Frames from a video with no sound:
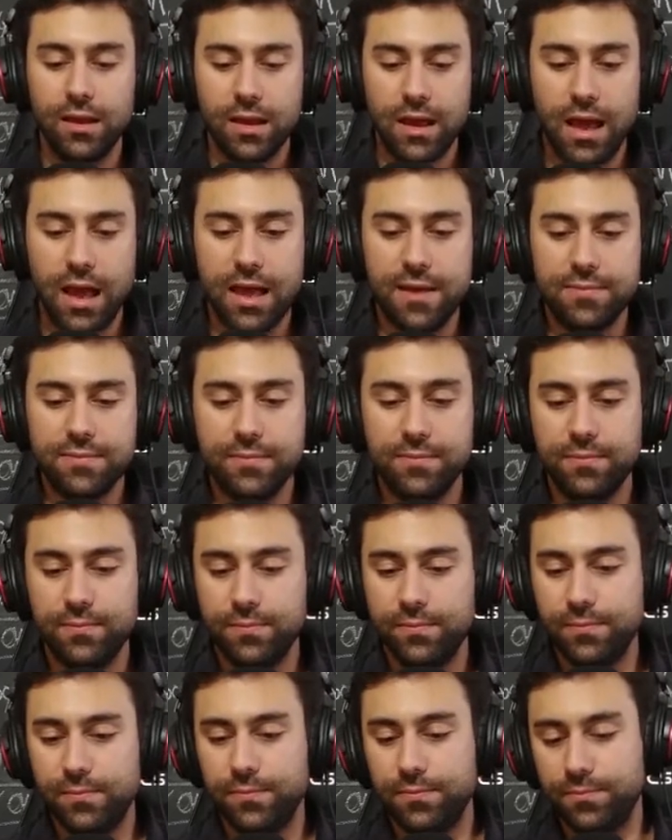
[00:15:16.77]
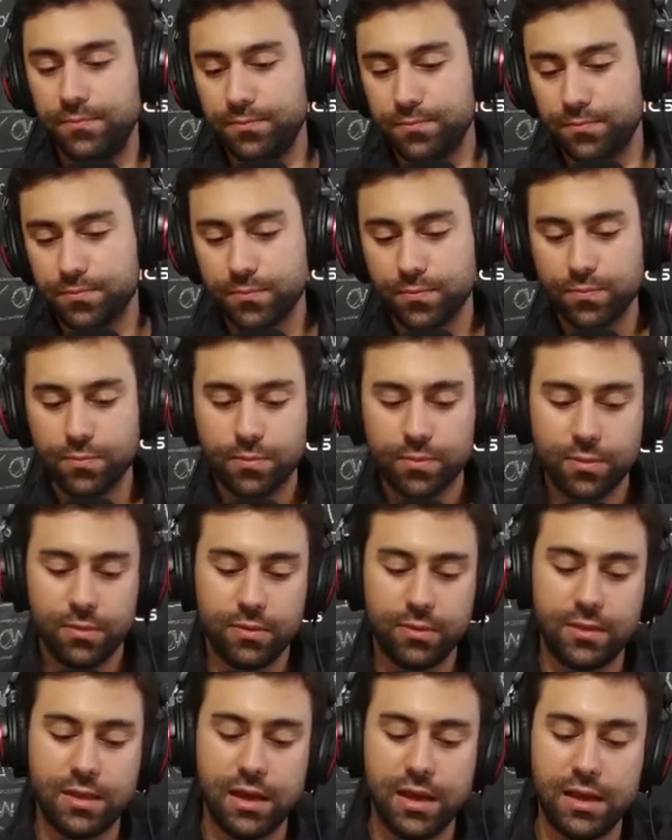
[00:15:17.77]
And
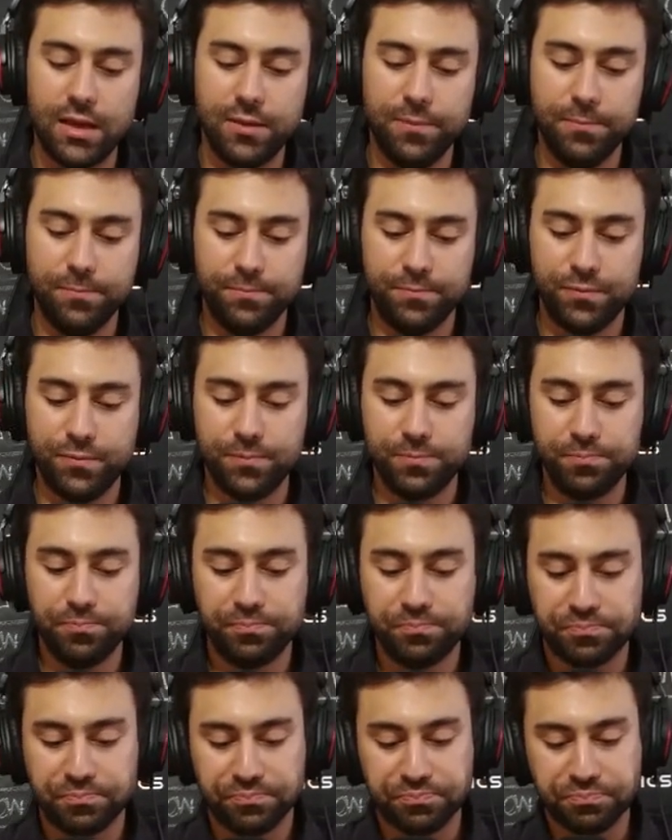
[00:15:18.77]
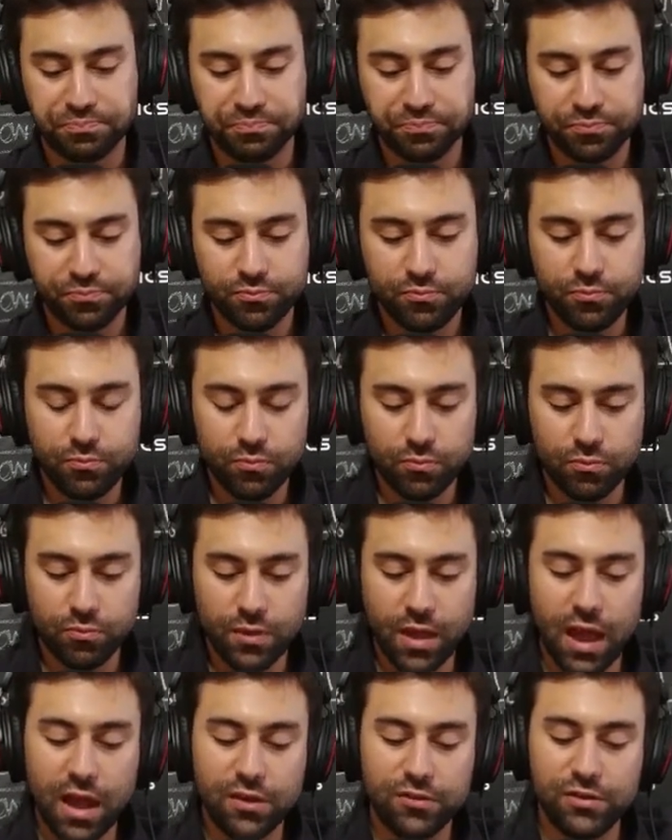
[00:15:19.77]
they
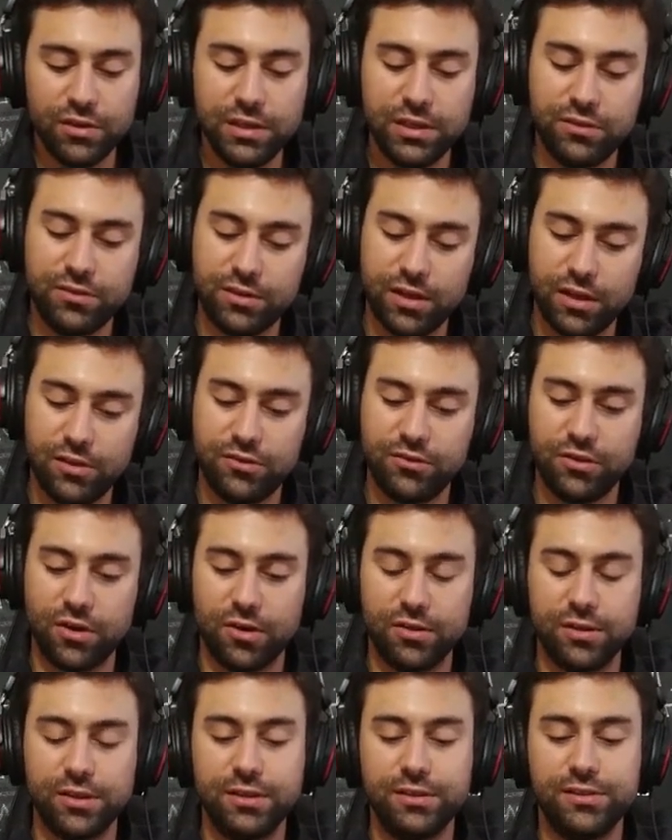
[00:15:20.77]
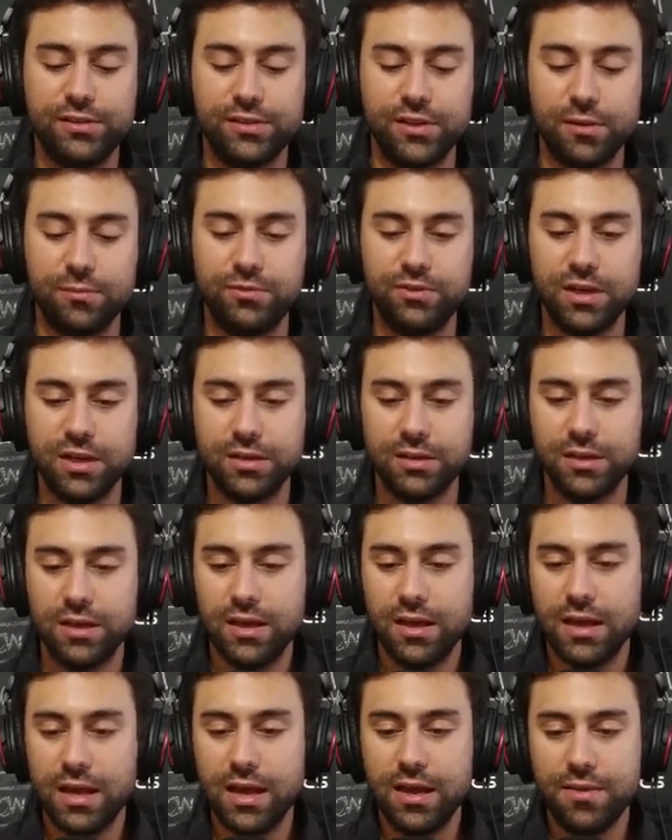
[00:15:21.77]
actually touch on this subject
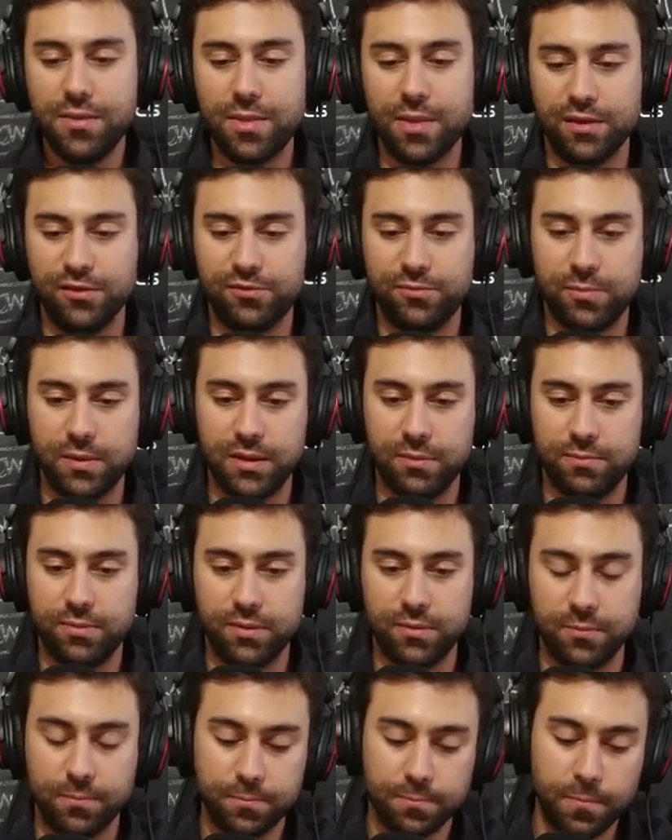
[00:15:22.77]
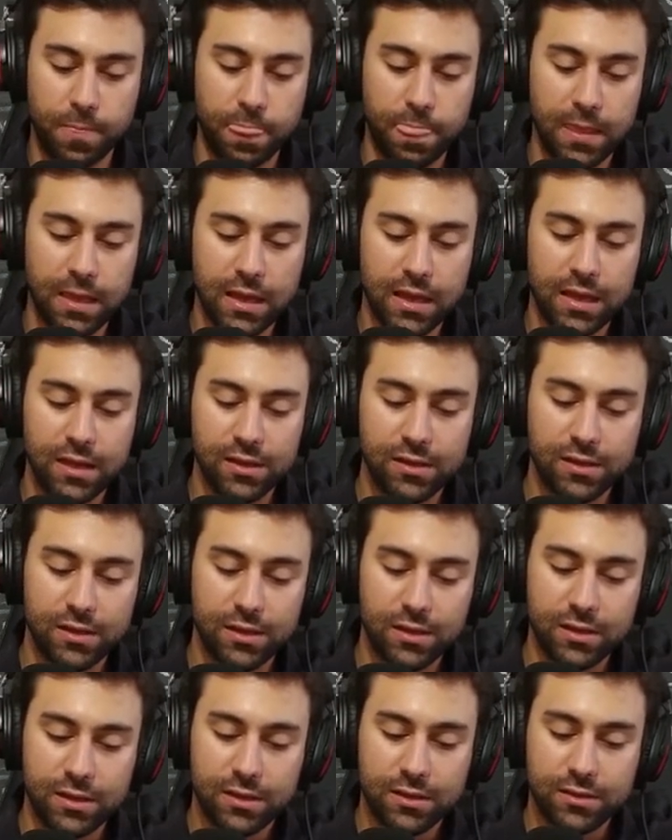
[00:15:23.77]
in this paper.
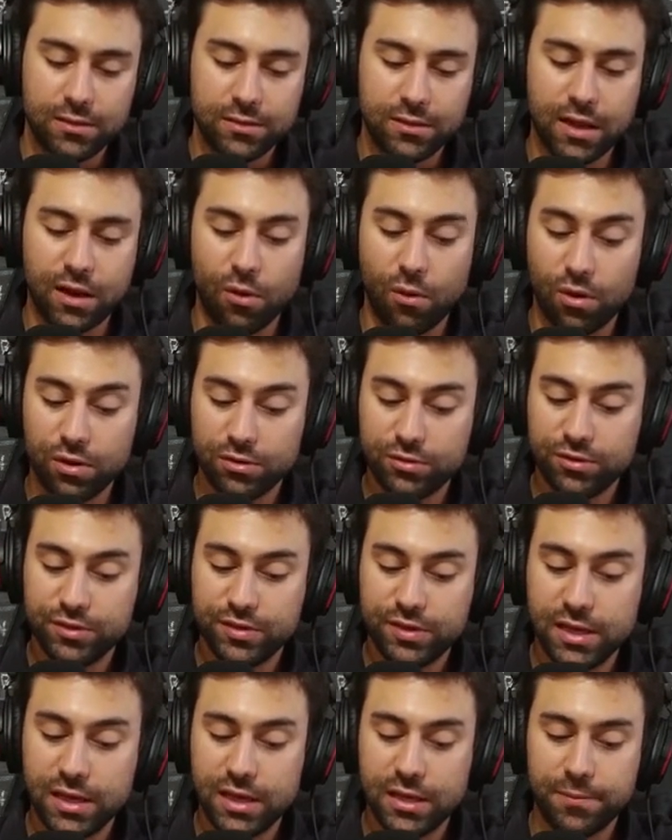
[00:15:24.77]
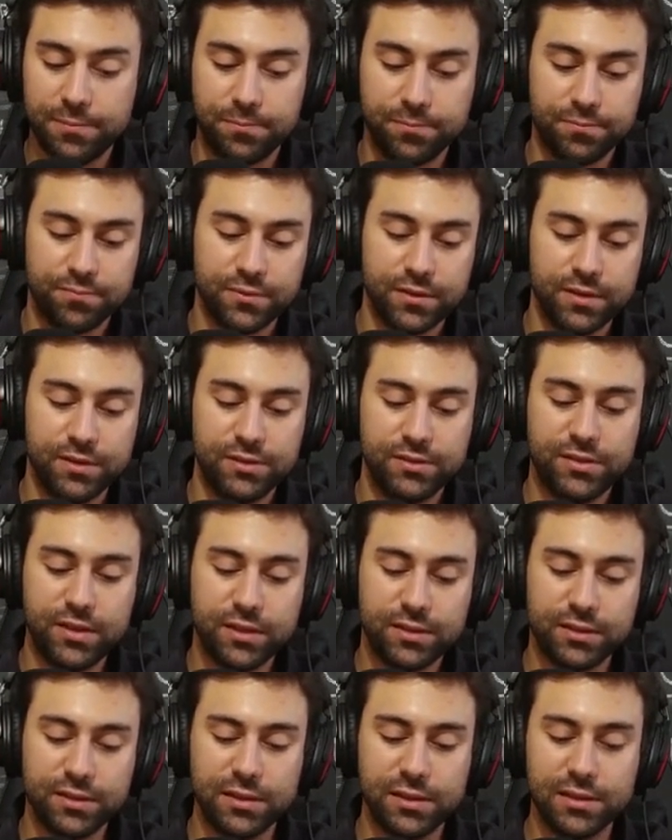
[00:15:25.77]
They go on to say,
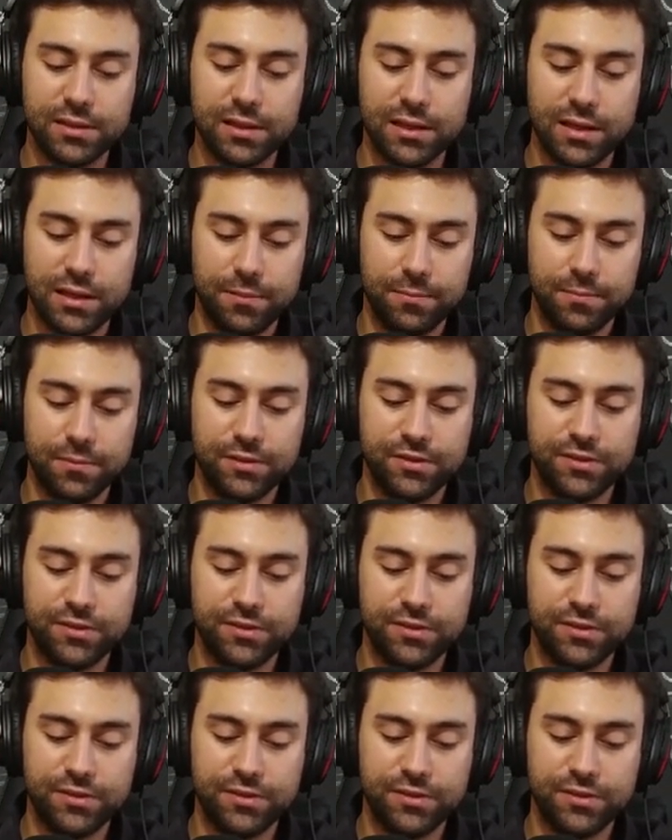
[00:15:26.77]
certainly